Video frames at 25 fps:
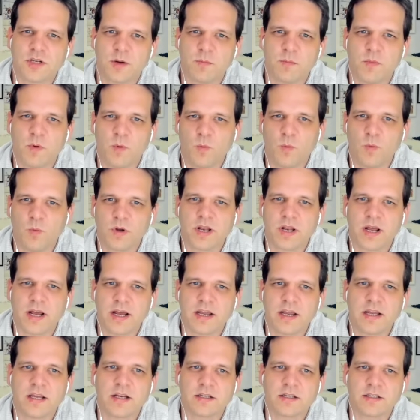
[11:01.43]
them what
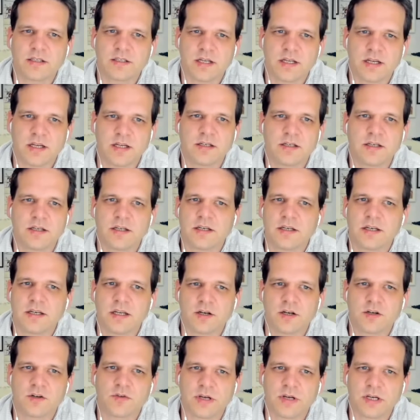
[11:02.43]
I understand that they
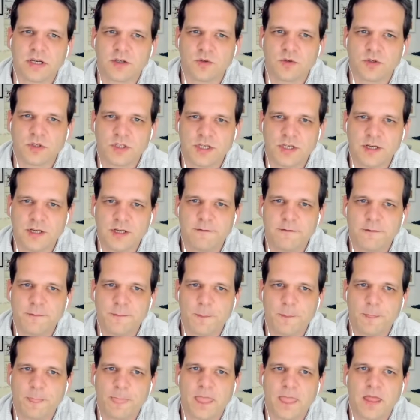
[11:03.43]
are trying to achieve
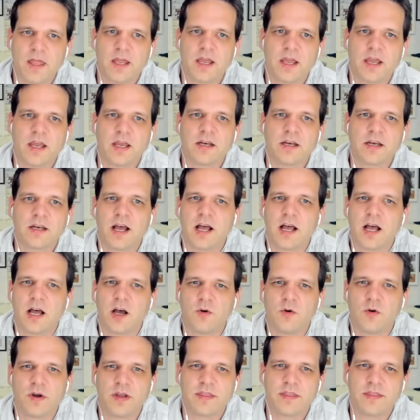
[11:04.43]
and
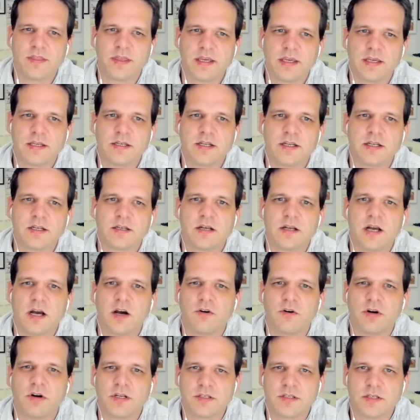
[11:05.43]
how I think that
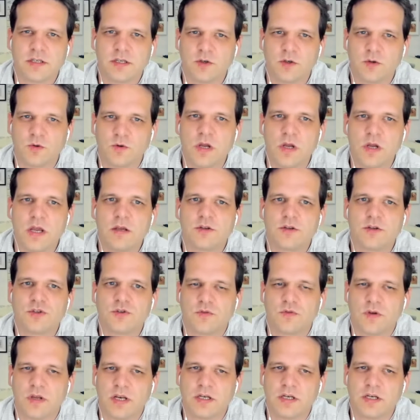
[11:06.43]
our SEO
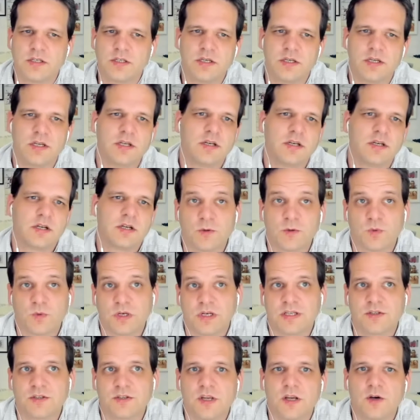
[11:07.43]
strategy and what
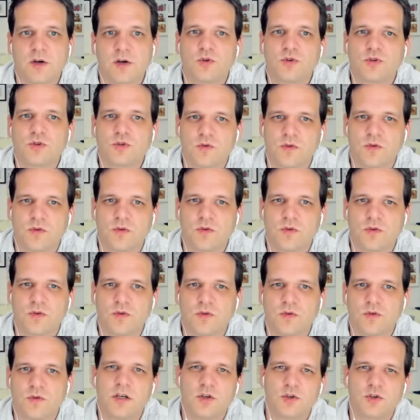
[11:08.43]
SEO
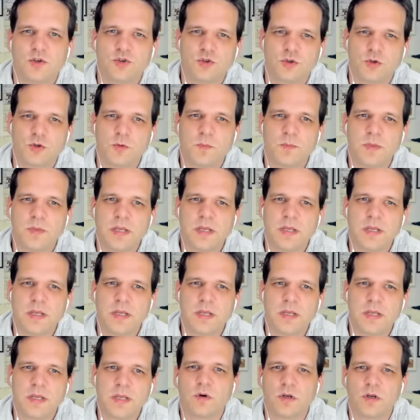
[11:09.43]
strategy should be
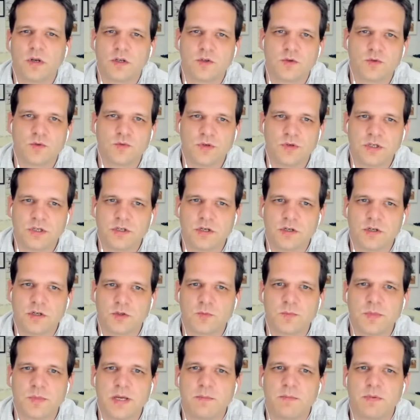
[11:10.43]
in order to reach
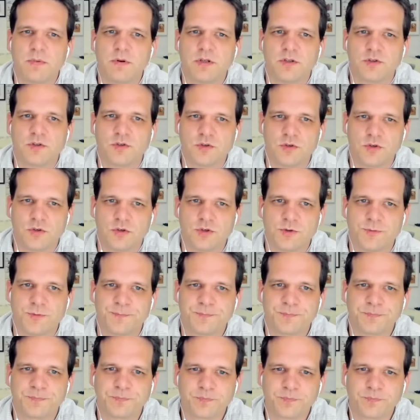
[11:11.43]
those people in search.